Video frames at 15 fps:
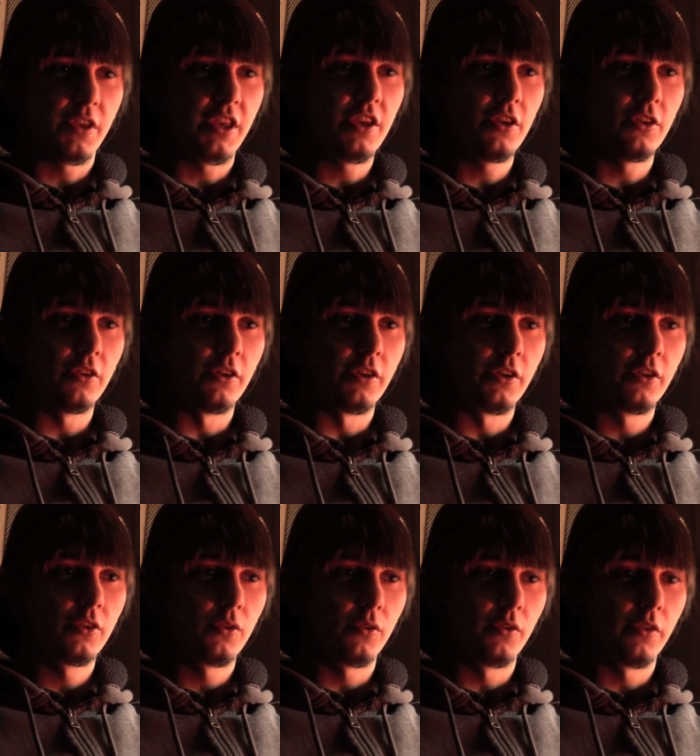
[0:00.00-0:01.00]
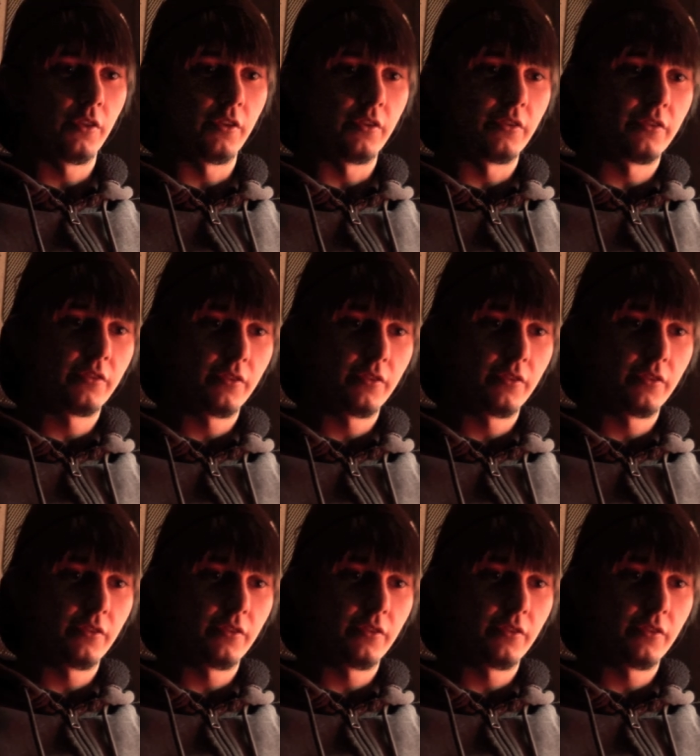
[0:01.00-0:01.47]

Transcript: the killer or the